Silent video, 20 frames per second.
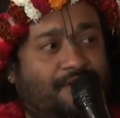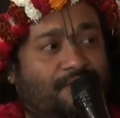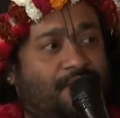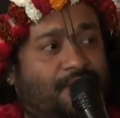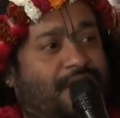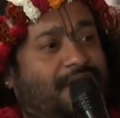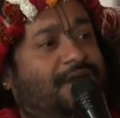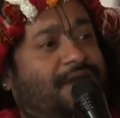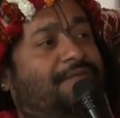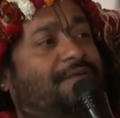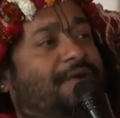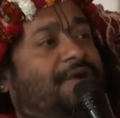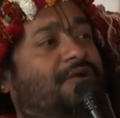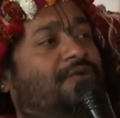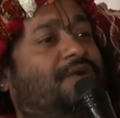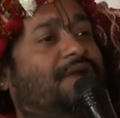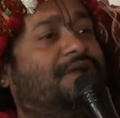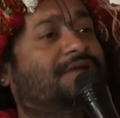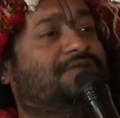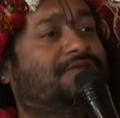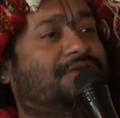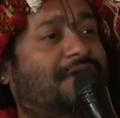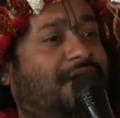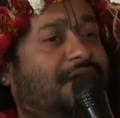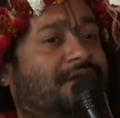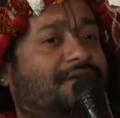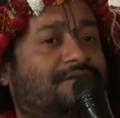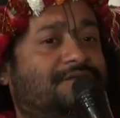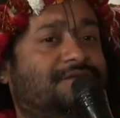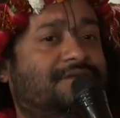Whenever you will
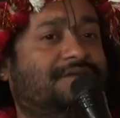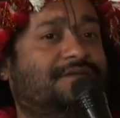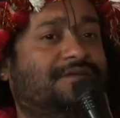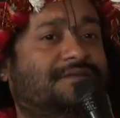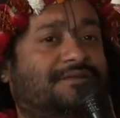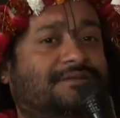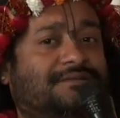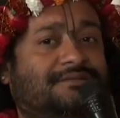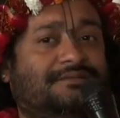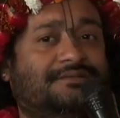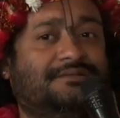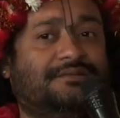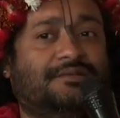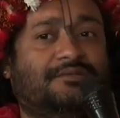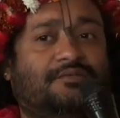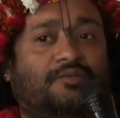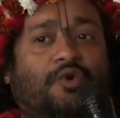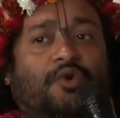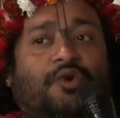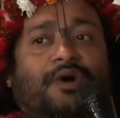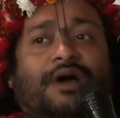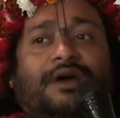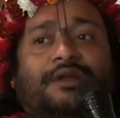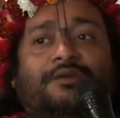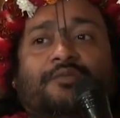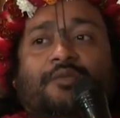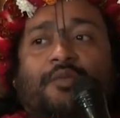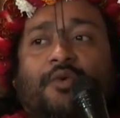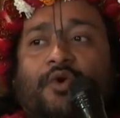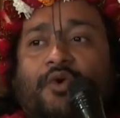chant more
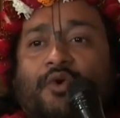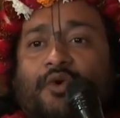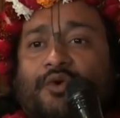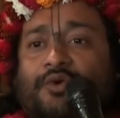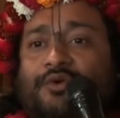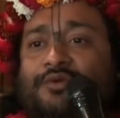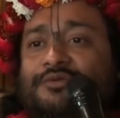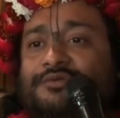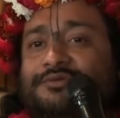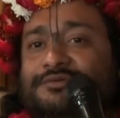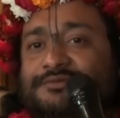and more